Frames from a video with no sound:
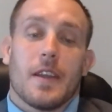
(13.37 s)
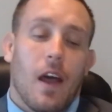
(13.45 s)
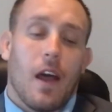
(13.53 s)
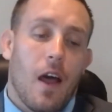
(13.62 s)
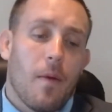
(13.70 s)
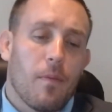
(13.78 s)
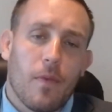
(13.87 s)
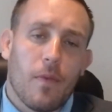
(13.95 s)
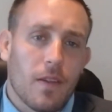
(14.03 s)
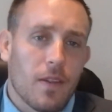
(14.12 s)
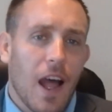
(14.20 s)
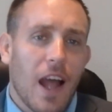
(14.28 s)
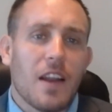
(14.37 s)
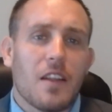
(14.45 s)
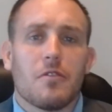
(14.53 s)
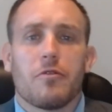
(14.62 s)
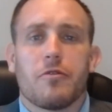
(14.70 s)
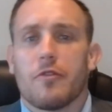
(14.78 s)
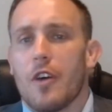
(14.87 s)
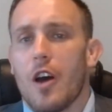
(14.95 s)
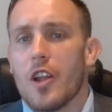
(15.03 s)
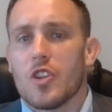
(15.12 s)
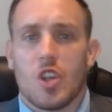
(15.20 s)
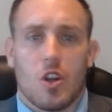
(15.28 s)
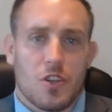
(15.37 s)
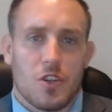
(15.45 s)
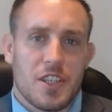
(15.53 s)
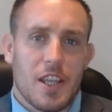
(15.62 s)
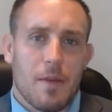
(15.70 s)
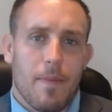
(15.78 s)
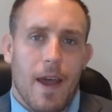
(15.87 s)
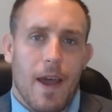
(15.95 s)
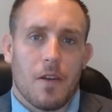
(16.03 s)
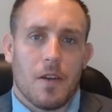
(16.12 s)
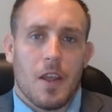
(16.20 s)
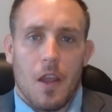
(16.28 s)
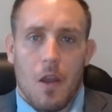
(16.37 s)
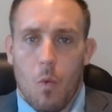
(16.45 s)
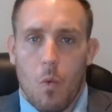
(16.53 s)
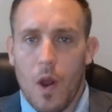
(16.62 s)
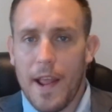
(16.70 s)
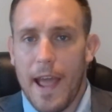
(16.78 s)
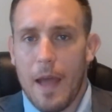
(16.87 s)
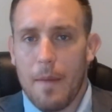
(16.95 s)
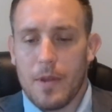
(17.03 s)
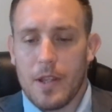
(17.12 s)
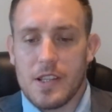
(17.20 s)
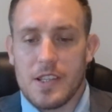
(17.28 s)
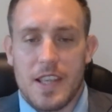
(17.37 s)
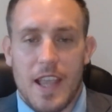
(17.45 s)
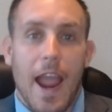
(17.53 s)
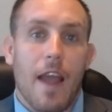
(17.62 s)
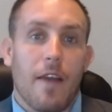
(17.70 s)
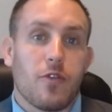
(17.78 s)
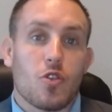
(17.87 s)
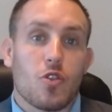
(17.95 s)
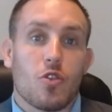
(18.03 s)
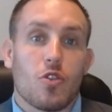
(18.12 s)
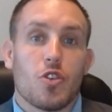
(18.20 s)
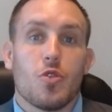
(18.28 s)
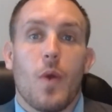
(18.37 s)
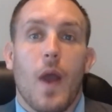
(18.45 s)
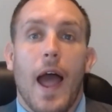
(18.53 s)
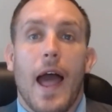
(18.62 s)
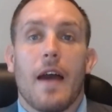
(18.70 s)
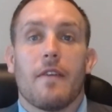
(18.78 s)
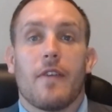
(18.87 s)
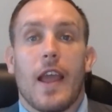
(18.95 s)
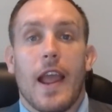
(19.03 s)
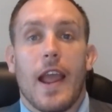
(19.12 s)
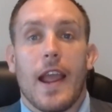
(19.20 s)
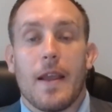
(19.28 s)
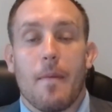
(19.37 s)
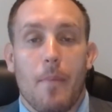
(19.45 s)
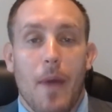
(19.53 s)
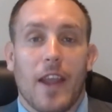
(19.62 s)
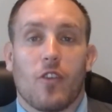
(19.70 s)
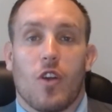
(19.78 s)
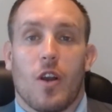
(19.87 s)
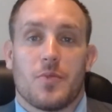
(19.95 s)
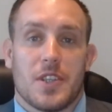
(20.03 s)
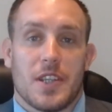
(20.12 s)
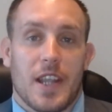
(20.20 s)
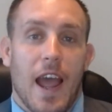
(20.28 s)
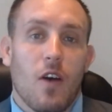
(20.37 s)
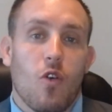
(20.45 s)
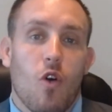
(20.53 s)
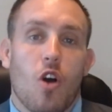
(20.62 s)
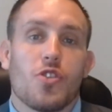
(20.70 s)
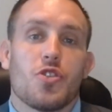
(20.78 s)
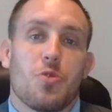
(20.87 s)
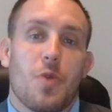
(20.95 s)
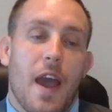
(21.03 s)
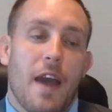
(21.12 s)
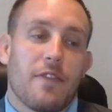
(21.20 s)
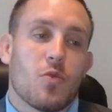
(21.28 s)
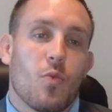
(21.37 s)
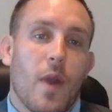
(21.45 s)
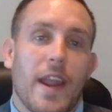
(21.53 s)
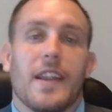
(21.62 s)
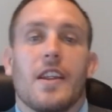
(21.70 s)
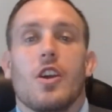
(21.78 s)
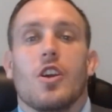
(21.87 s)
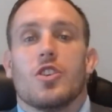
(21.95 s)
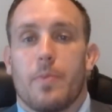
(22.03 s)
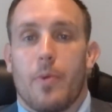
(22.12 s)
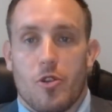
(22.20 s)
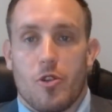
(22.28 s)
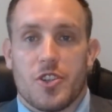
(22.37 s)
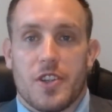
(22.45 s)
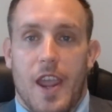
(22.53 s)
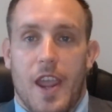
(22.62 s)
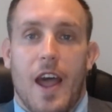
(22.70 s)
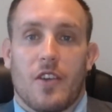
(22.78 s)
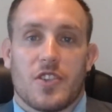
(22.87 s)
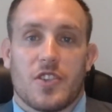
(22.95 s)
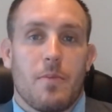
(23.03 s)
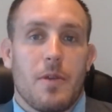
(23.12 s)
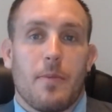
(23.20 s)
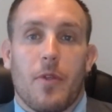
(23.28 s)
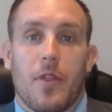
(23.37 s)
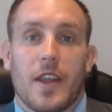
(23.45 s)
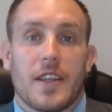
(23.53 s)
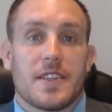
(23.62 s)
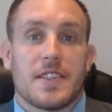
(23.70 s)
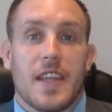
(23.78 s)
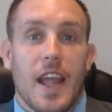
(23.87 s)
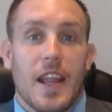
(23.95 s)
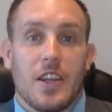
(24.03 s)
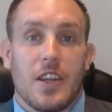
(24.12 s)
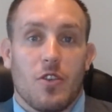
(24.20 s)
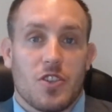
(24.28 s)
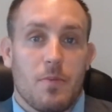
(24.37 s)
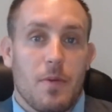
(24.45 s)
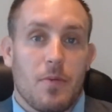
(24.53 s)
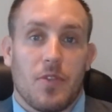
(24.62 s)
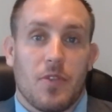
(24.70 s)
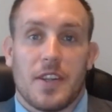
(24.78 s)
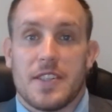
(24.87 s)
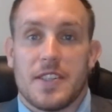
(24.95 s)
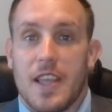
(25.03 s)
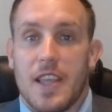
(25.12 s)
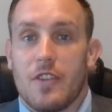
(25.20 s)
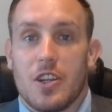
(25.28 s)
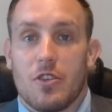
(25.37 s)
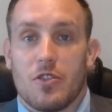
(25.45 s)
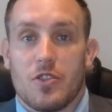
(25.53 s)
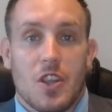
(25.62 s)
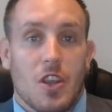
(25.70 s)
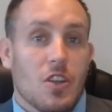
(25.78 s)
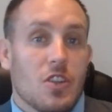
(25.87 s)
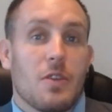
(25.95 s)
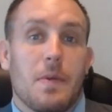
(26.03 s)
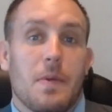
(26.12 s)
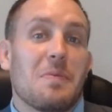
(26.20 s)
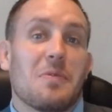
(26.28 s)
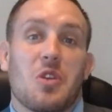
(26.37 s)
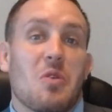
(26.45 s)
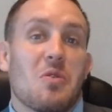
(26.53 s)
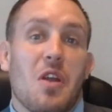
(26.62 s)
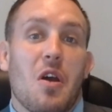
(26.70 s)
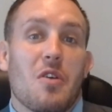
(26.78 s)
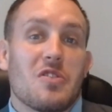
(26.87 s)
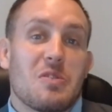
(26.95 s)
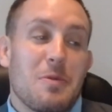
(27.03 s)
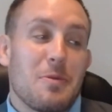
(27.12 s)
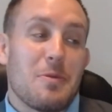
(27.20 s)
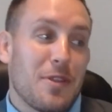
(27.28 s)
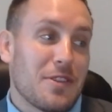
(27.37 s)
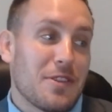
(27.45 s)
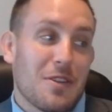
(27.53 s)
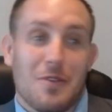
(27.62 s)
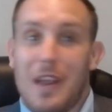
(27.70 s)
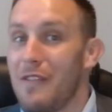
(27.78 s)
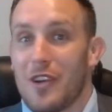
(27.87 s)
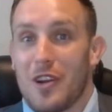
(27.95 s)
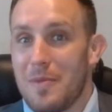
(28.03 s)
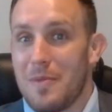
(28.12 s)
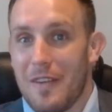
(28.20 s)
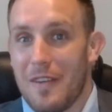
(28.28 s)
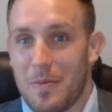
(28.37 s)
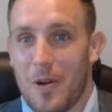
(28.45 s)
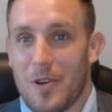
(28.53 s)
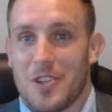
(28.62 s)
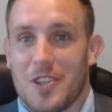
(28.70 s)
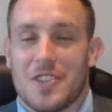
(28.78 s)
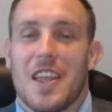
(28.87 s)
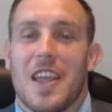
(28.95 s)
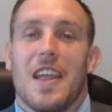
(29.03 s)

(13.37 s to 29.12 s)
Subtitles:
a lot of uncertainty about. What happens after you have a bankruptcy? How long do you have to wait to purchase a house? Some people think it's 10 years. Some people think it's 7 years. Some people don't know. Some people think that they're never going to be able to purchase.